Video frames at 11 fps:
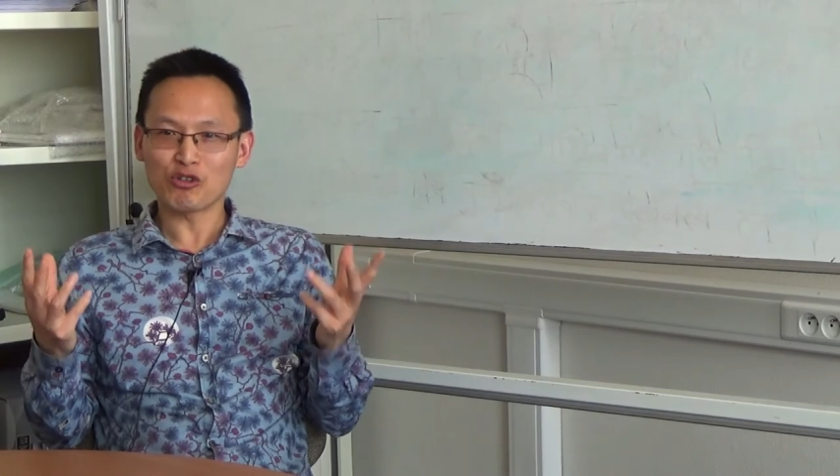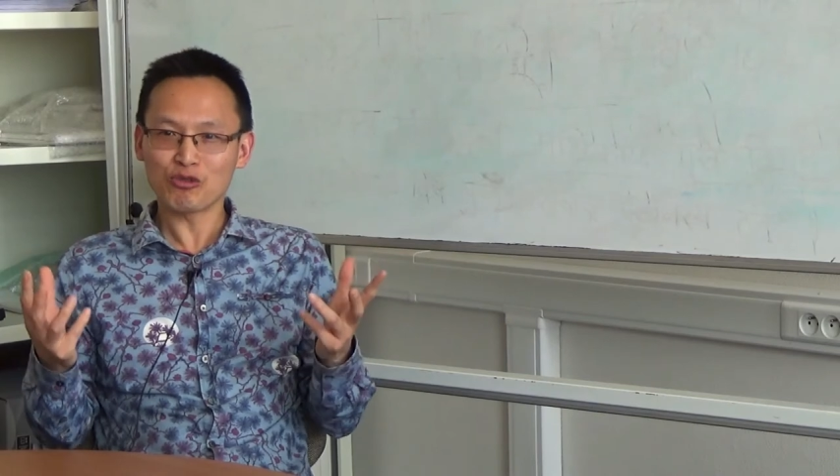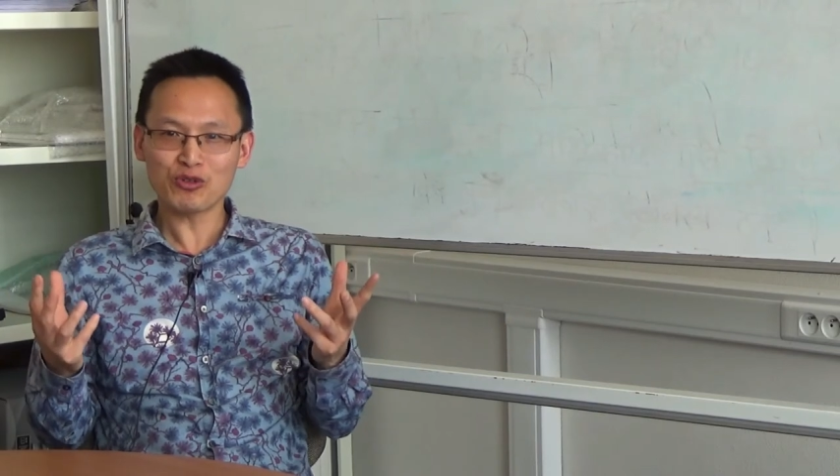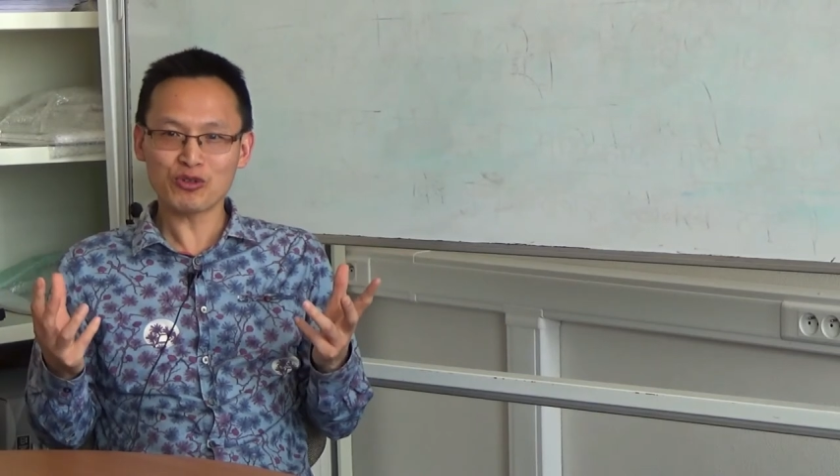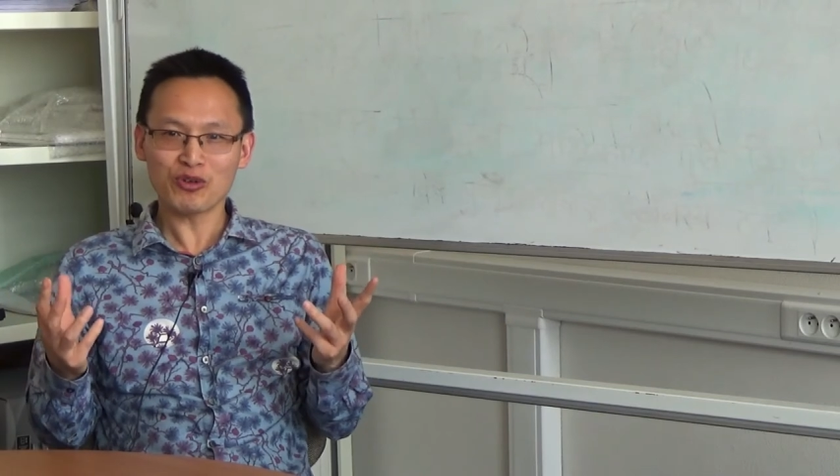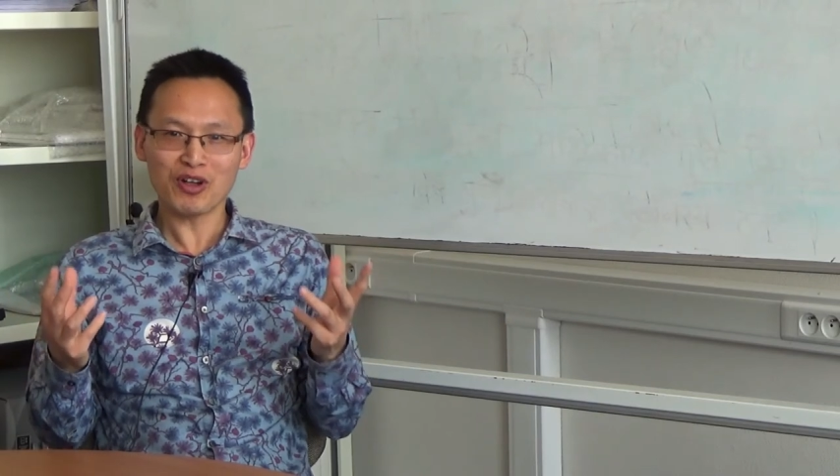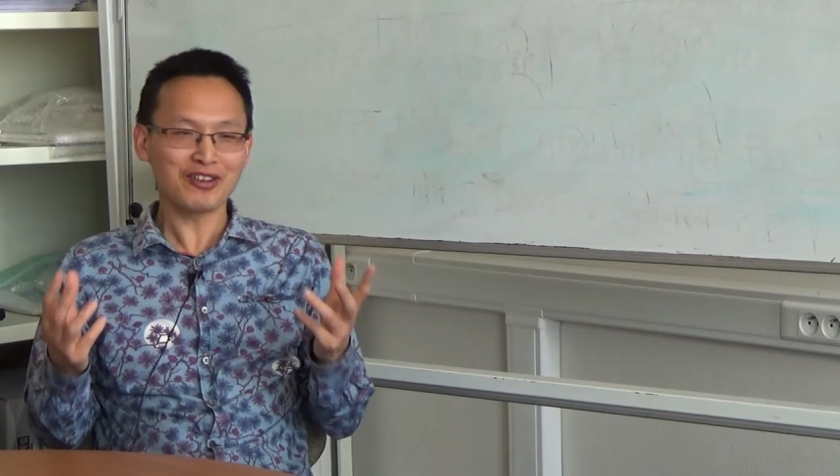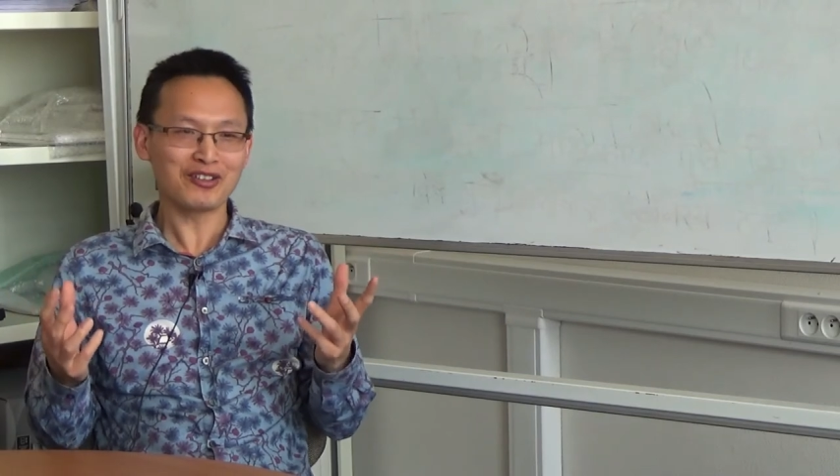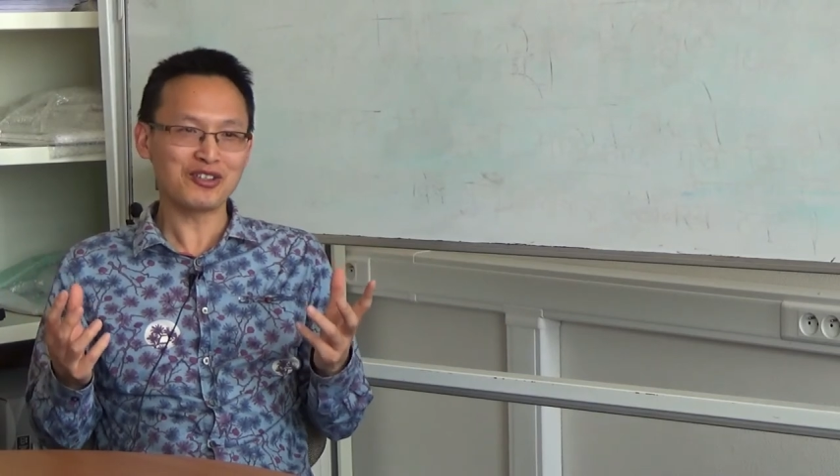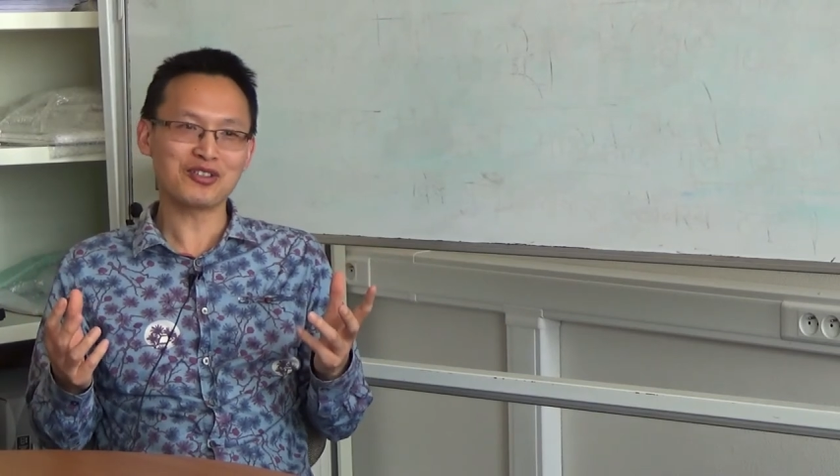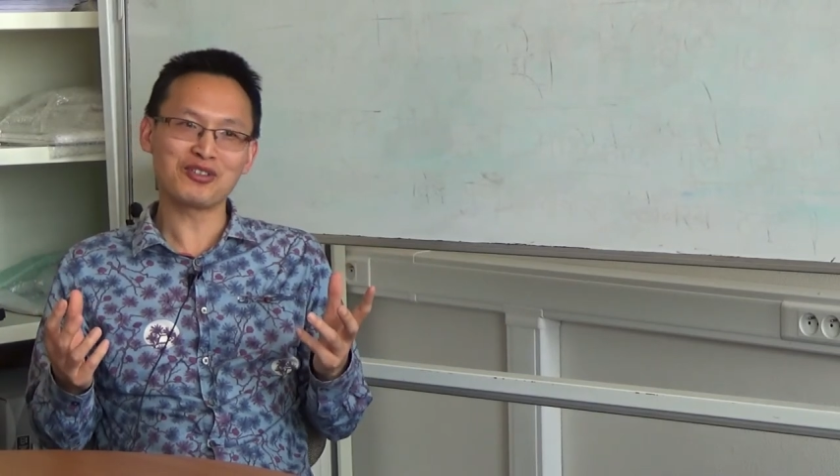crucial
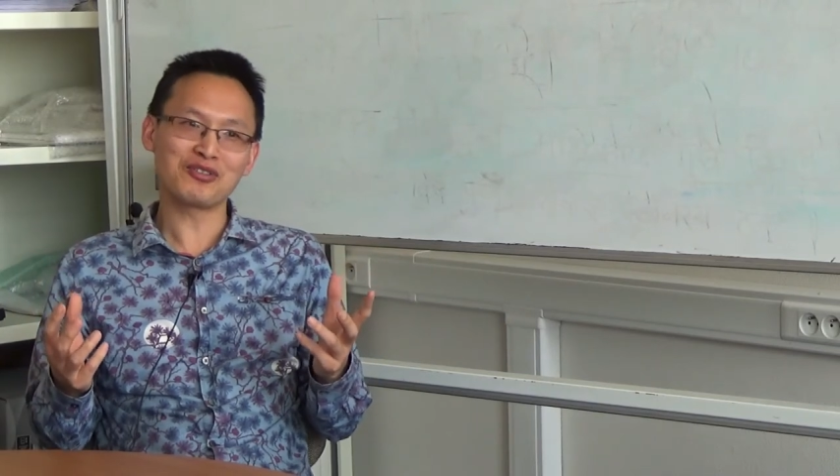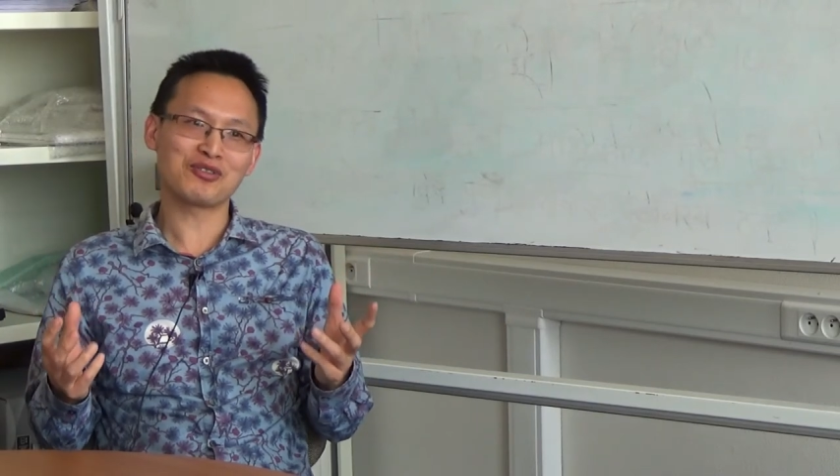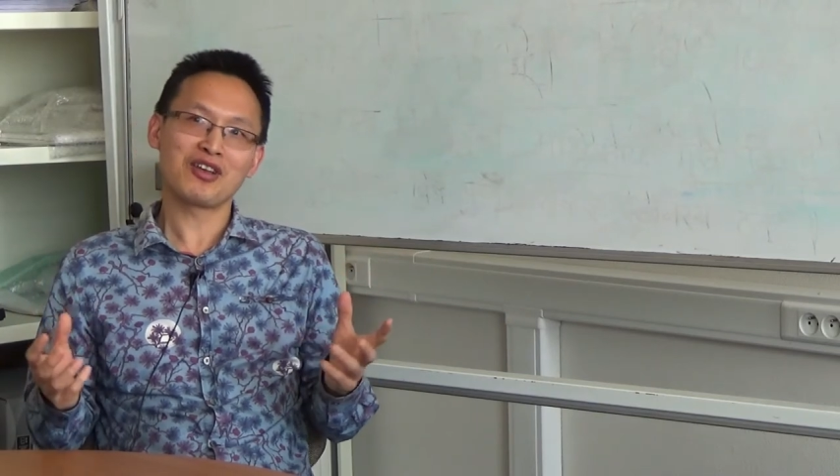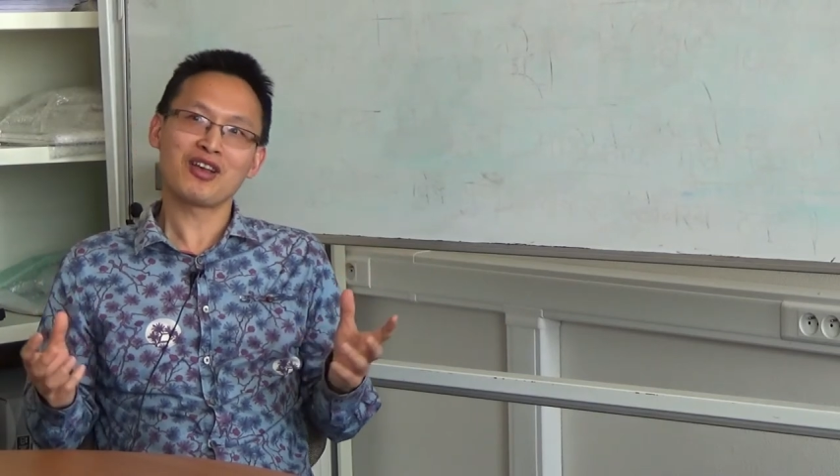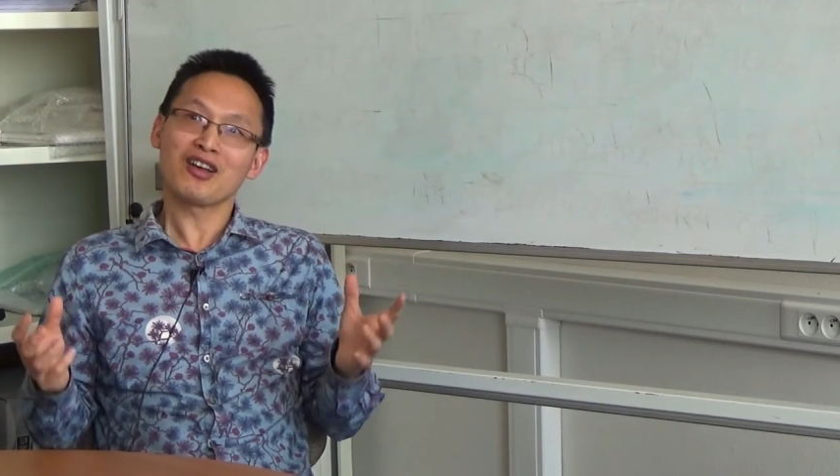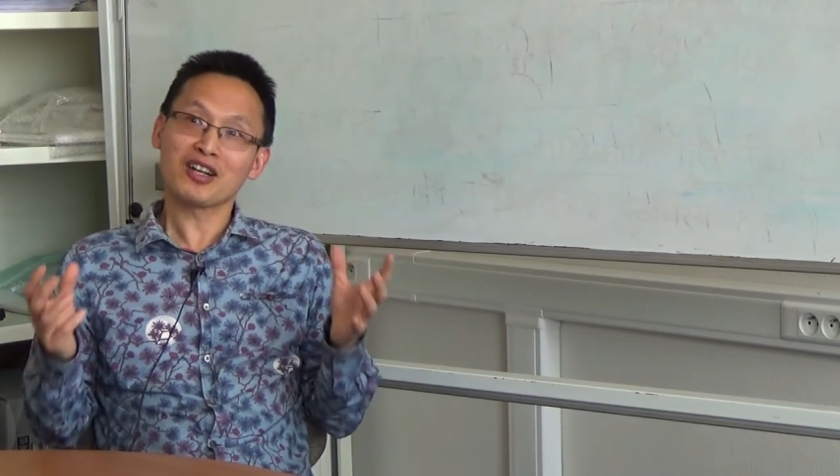conditions